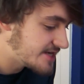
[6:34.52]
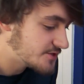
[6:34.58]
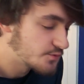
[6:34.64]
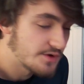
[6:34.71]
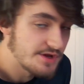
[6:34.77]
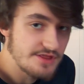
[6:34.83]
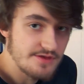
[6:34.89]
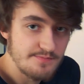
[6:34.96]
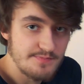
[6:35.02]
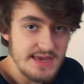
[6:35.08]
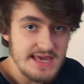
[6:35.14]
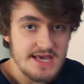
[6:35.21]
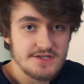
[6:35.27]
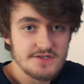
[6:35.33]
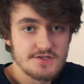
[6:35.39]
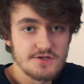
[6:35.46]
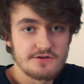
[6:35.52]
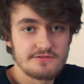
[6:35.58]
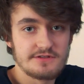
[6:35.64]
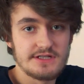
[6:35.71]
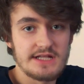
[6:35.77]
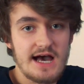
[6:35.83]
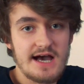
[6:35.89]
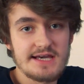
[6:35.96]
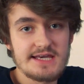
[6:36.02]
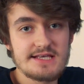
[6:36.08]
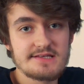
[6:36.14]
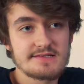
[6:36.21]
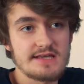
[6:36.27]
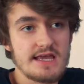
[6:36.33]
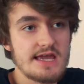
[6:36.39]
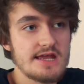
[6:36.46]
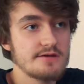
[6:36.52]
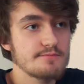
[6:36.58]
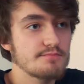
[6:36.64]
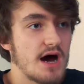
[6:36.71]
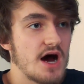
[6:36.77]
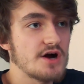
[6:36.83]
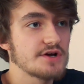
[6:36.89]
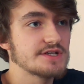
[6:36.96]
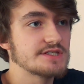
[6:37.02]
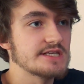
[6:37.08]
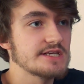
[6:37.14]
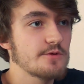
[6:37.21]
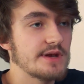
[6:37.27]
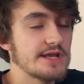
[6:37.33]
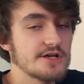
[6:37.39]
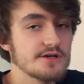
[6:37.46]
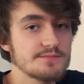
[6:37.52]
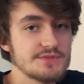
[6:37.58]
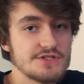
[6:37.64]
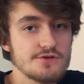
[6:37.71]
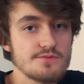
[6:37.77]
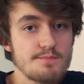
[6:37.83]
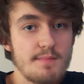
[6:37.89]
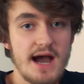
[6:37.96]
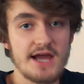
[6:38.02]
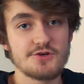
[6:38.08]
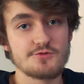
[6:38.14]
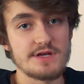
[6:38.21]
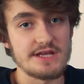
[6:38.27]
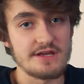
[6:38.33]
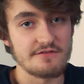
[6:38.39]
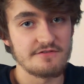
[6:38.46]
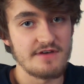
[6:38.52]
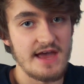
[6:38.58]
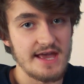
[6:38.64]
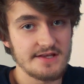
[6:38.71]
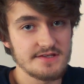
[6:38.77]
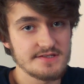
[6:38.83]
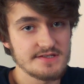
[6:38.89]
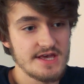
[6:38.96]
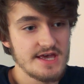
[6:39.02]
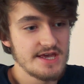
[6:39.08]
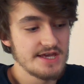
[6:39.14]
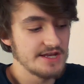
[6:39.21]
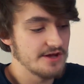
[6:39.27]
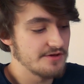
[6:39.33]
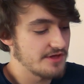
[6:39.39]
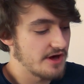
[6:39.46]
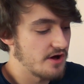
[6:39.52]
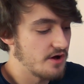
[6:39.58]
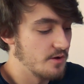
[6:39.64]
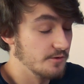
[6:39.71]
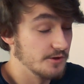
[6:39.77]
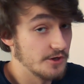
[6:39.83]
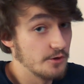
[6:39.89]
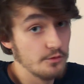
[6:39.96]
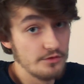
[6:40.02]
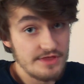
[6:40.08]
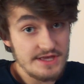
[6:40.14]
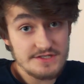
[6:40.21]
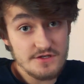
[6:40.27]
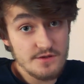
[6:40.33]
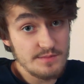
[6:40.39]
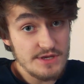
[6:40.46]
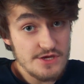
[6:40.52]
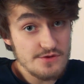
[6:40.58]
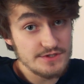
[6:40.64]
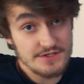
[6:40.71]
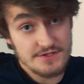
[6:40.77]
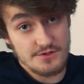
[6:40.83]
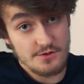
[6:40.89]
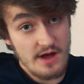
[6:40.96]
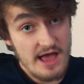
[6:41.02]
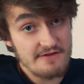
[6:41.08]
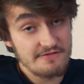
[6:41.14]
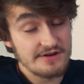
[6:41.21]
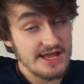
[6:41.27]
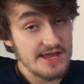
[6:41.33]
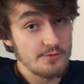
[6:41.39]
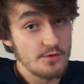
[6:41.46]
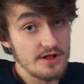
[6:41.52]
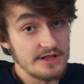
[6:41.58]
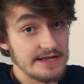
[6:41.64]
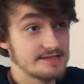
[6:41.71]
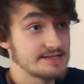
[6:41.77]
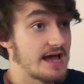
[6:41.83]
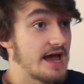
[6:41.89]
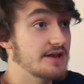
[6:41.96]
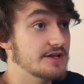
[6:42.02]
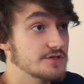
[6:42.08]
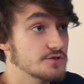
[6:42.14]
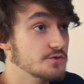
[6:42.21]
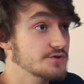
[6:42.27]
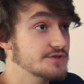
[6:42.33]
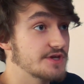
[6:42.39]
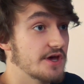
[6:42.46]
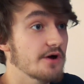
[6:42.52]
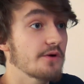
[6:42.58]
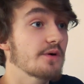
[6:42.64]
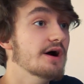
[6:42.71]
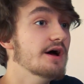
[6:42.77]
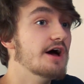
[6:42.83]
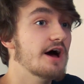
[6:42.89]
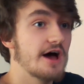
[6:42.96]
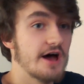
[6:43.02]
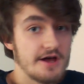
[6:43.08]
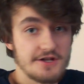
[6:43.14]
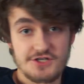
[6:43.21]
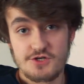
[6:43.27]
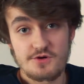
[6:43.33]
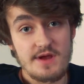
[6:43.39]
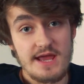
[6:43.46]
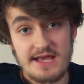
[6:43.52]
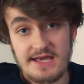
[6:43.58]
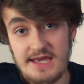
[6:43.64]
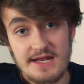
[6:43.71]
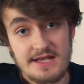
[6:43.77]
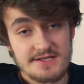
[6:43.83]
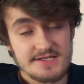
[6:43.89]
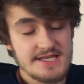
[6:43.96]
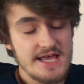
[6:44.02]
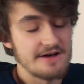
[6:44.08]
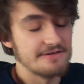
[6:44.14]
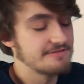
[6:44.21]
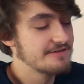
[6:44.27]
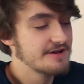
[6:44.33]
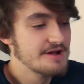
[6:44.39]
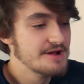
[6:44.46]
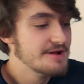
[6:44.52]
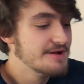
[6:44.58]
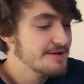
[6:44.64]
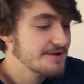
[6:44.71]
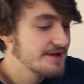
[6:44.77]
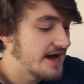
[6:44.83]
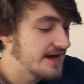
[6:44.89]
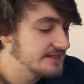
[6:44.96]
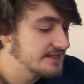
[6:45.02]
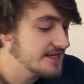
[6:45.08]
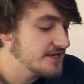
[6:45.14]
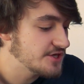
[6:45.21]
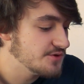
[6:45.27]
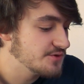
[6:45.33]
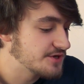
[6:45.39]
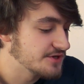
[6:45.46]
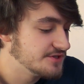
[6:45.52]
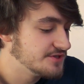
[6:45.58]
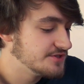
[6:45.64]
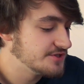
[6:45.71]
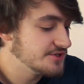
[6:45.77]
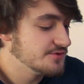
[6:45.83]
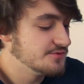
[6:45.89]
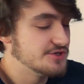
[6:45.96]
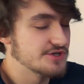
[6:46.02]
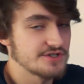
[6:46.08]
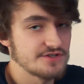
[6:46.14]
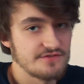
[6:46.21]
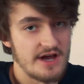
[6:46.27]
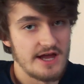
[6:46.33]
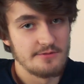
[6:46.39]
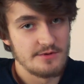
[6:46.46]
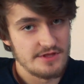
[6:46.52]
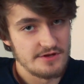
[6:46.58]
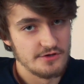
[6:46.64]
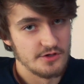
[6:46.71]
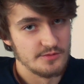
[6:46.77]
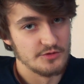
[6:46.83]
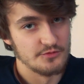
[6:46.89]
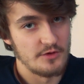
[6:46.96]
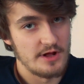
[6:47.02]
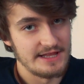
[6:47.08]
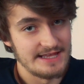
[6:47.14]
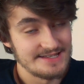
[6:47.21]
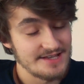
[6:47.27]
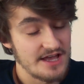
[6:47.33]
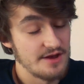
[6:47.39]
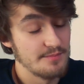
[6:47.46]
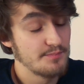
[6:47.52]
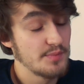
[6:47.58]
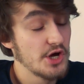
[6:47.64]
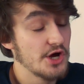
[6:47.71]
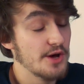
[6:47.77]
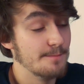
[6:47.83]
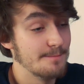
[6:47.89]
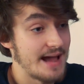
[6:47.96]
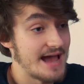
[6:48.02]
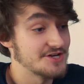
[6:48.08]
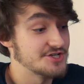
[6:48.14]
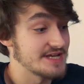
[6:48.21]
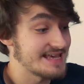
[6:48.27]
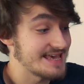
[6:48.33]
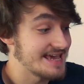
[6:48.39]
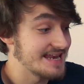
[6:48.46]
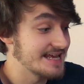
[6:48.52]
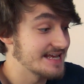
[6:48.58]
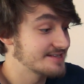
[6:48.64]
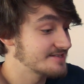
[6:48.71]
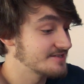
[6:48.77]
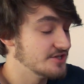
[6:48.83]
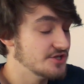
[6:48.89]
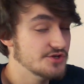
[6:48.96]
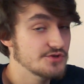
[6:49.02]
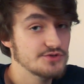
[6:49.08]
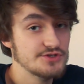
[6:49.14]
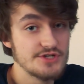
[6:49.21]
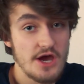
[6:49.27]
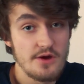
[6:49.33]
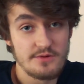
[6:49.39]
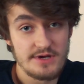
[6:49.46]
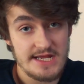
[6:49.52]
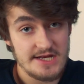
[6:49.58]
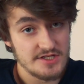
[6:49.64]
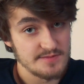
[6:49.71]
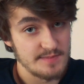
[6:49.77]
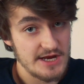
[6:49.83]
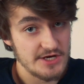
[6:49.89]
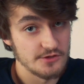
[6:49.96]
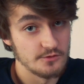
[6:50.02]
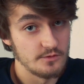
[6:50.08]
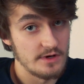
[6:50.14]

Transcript: is one of the biggest sort of lies in marketing when it comes to mind reading effects. You know, the whole, oh, this can be used as your everyday wallet, and it's also a trick in itself. I think you can do just fine with a normal wallet and put magic in it. You don't need a special